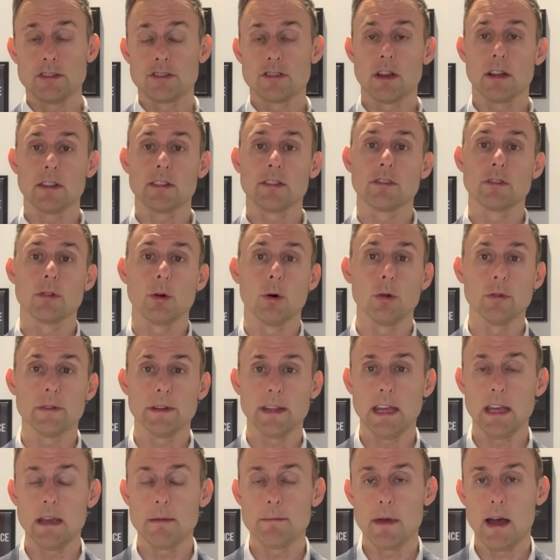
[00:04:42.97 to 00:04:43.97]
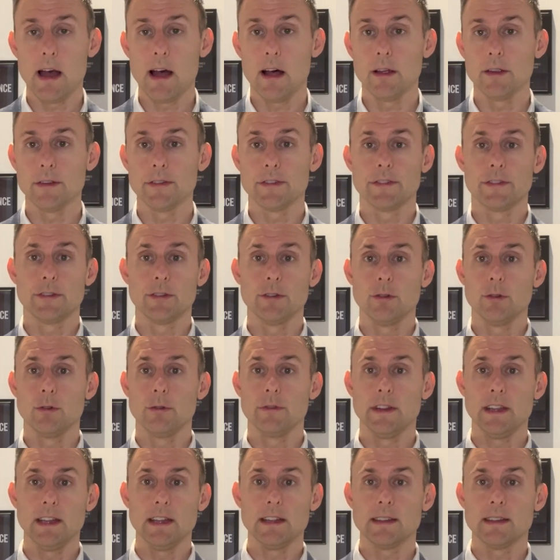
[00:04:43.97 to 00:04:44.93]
just sold emails to the